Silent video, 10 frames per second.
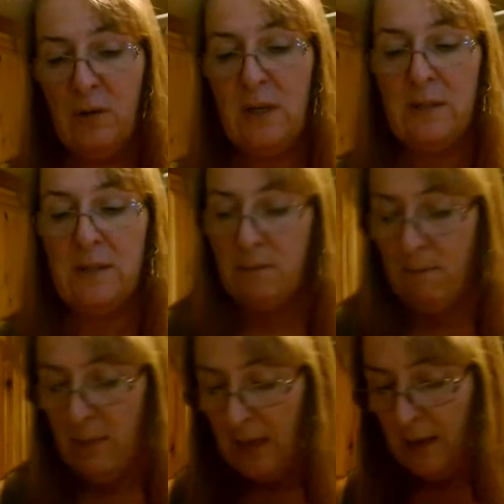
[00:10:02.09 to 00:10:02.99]
is
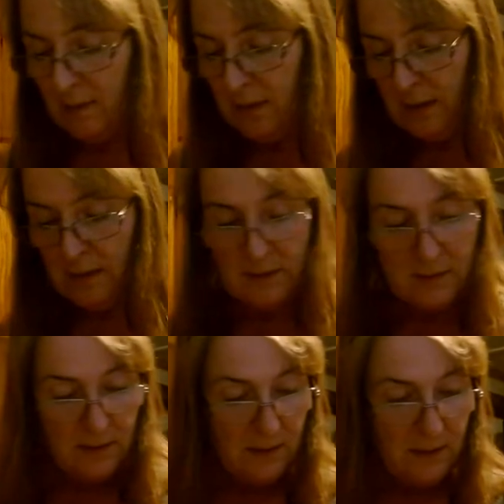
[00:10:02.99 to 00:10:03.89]
make
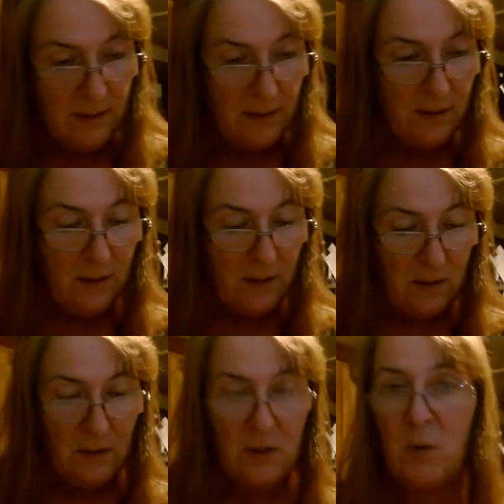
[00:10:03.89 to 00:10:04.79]
these
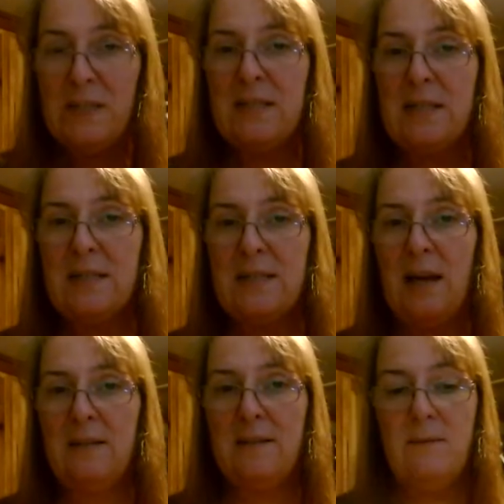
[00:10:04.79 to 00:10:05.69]
twice the
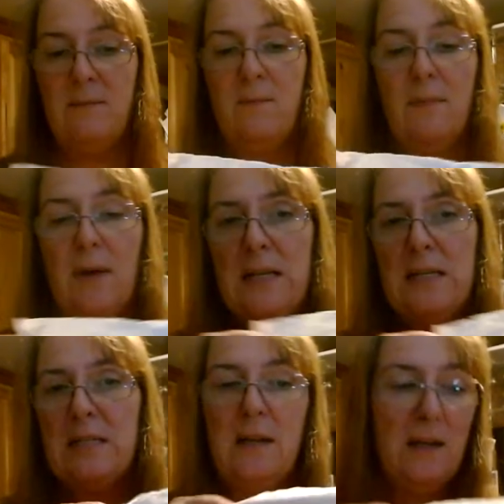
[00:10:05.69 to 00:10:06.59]
size. I
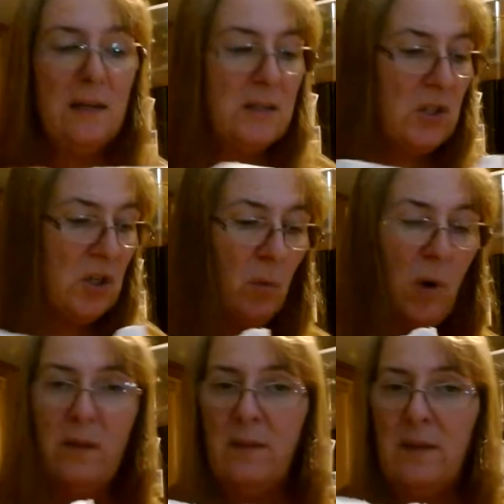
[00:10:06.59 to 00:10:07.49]
said, hun, do you
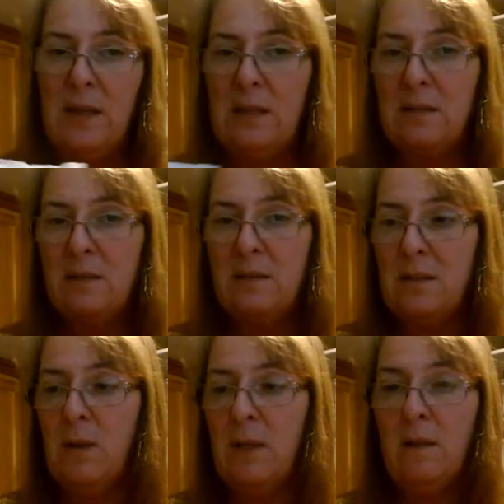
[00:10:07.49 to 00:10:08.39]
want these to
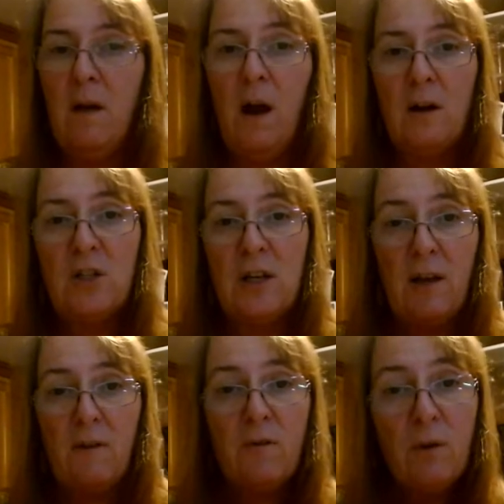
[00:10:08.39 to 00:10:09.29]
be large and I
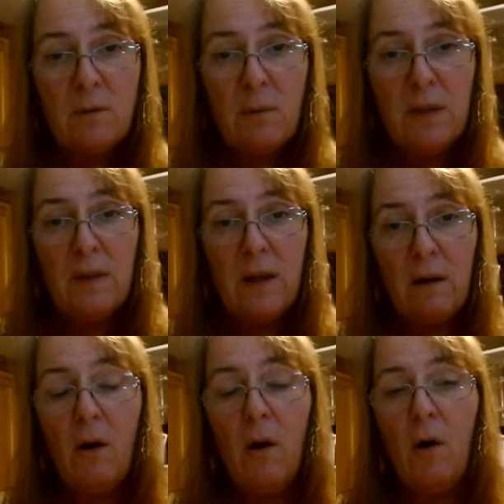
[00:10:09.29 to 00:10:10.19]
fold them in
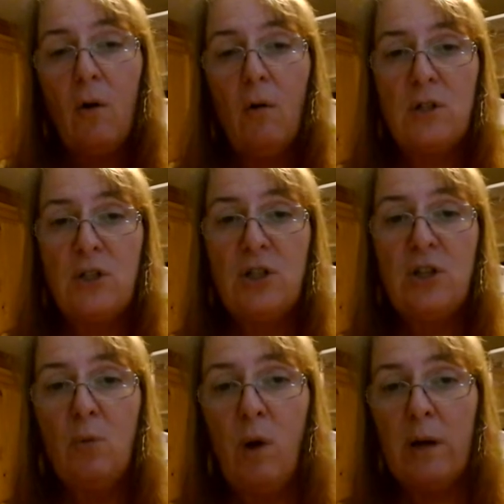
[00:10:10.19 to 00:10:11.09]
there or do you
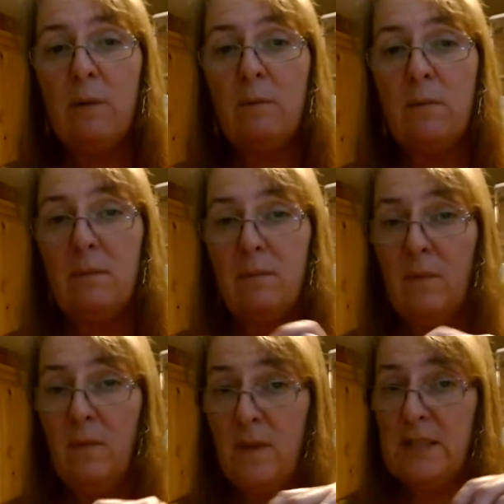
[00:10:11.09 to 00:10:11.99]
want them
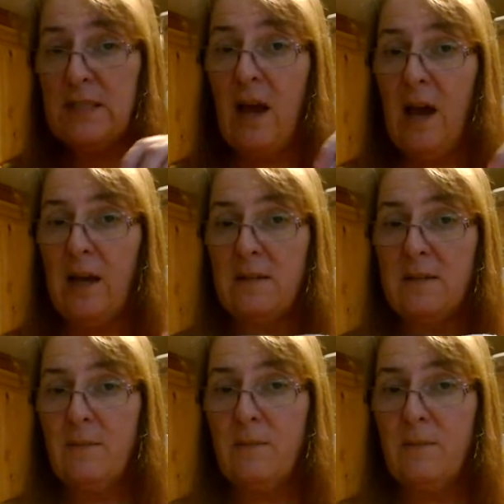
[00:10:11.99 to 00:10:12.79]
this size?